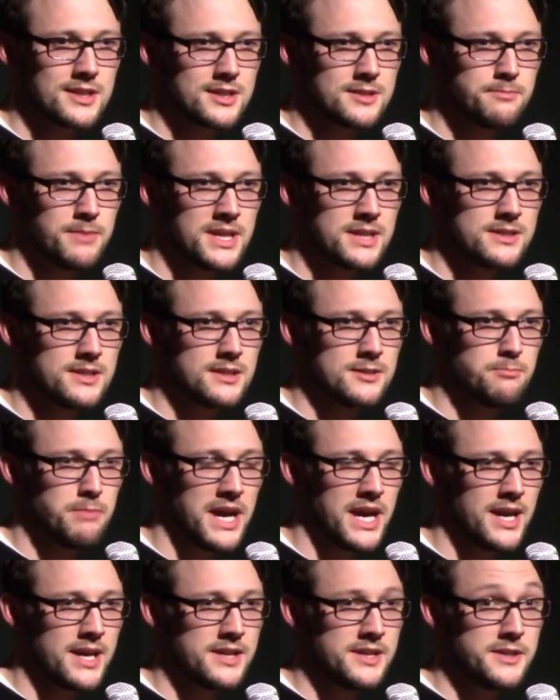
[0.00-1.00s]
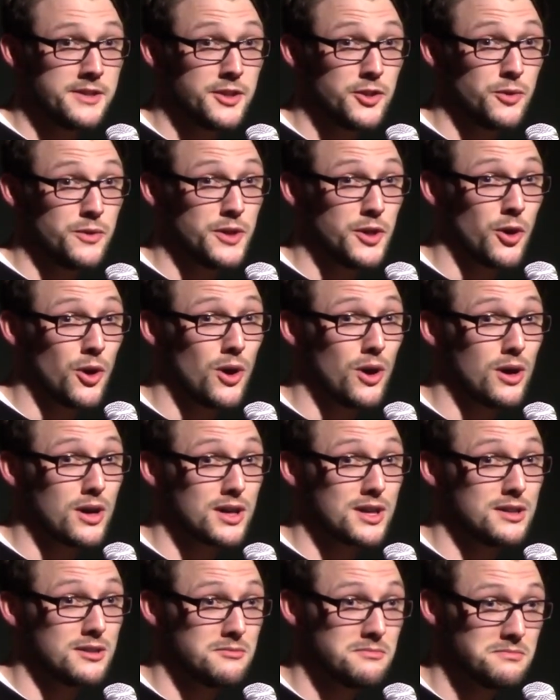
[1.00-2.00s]
expenses paid in New
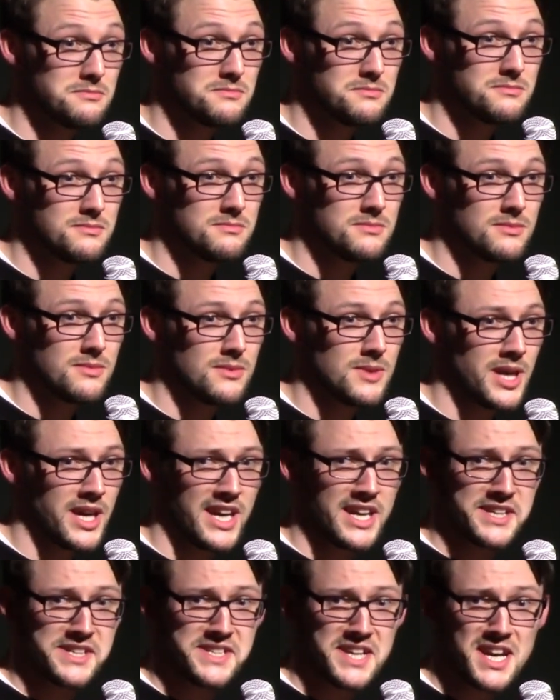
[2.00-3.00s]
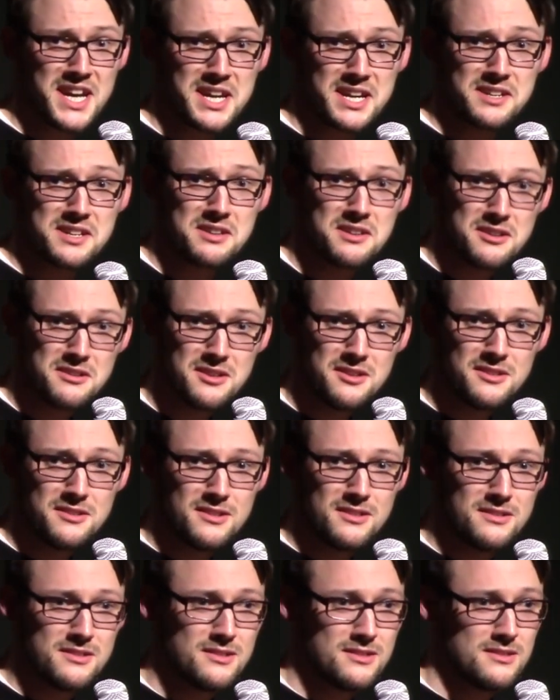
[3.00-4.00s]
York? He did.
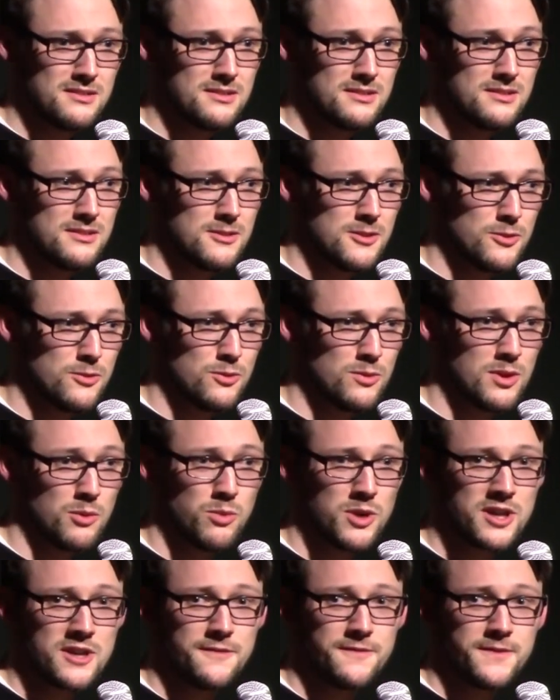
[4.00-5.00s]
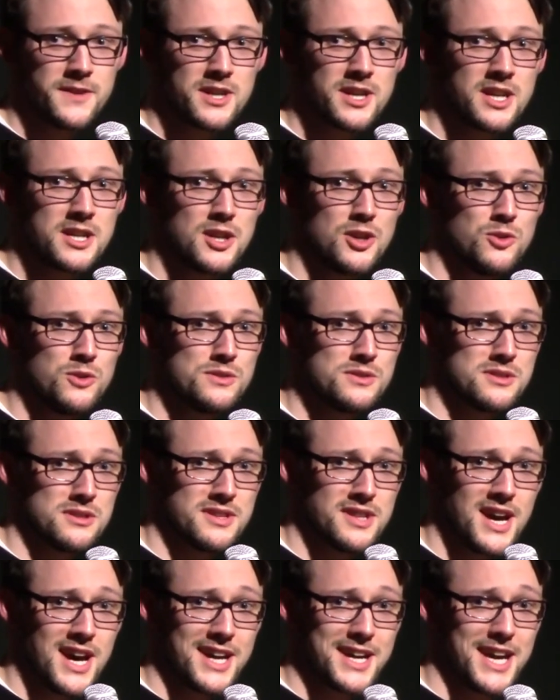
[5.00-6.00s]
Well, what a fucking
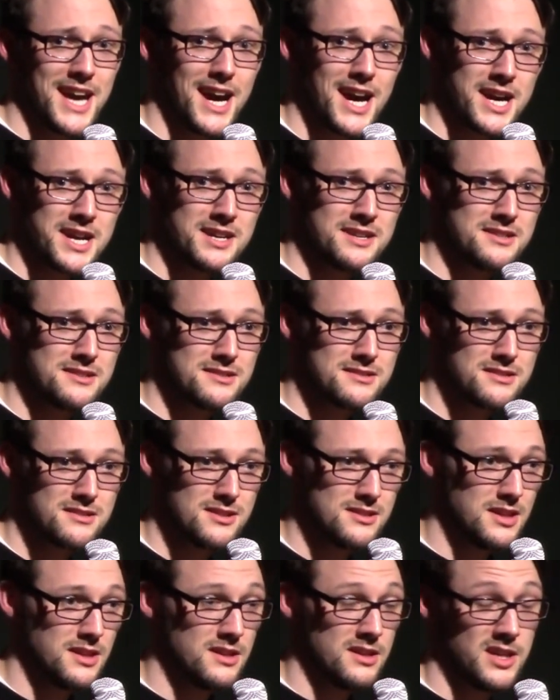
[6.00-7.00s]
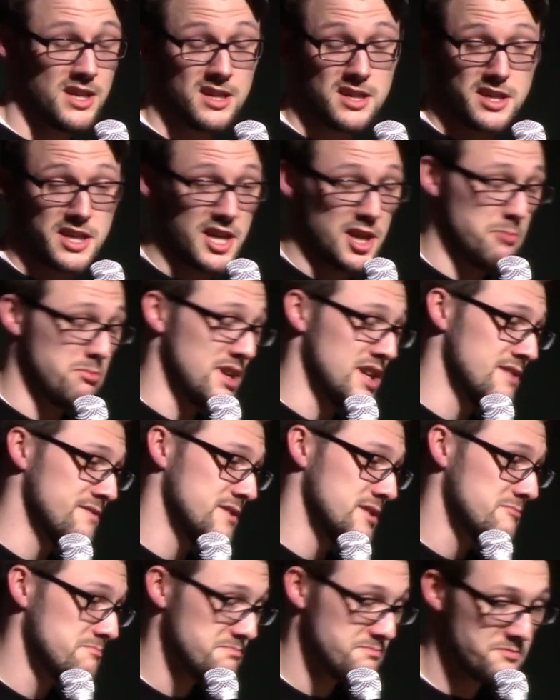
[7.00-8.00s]
loser that guy is. He can keep
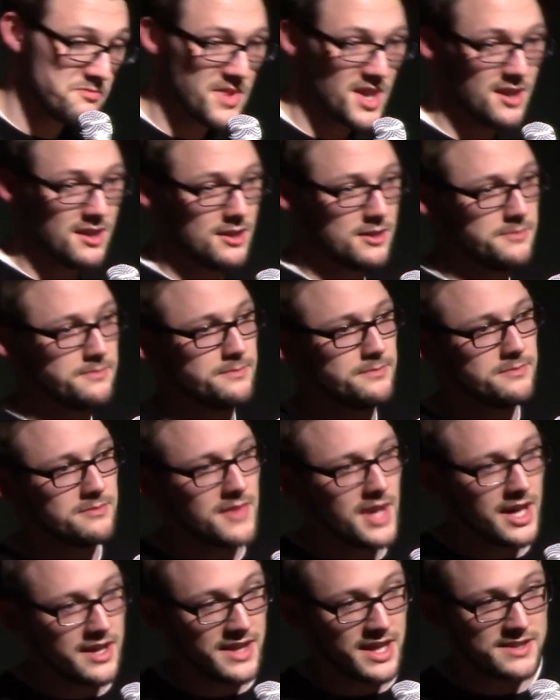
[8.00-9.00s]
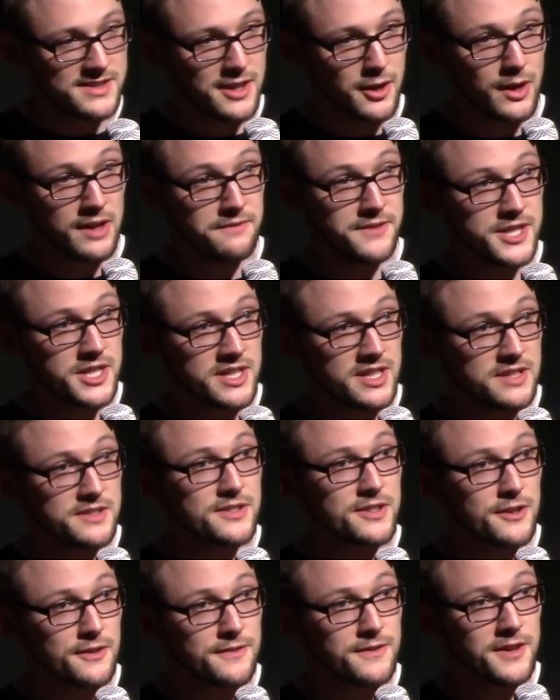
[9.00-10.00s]
living. And that's how I've done it
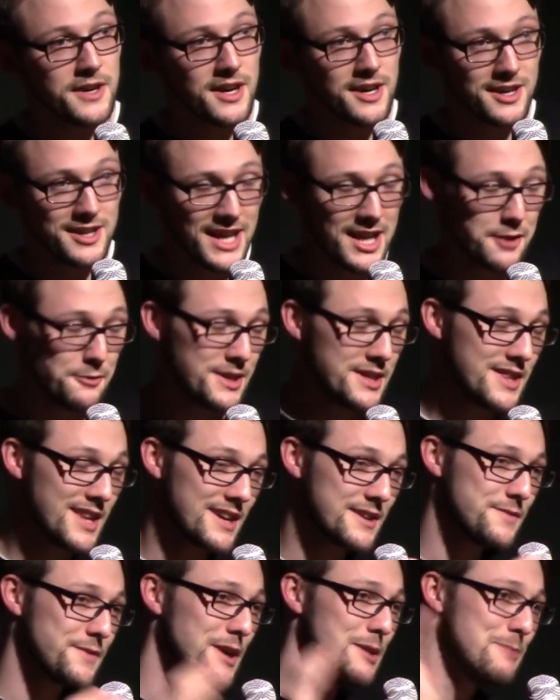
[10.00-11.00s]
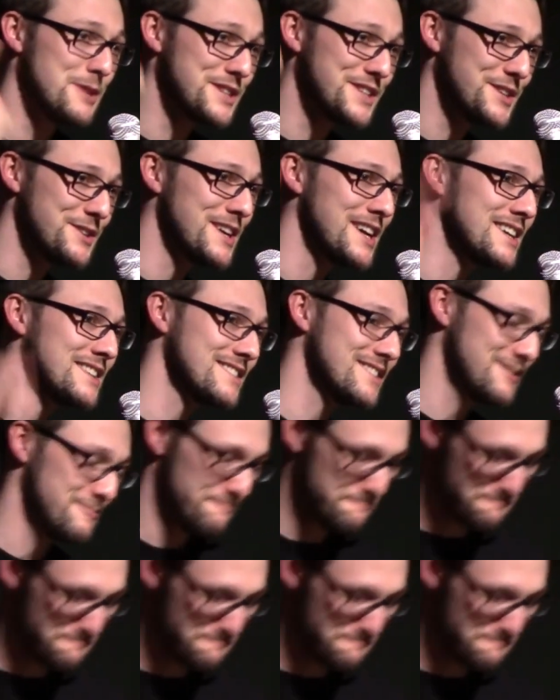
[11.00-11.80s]
so far. Anyway, thanks very much, you guys.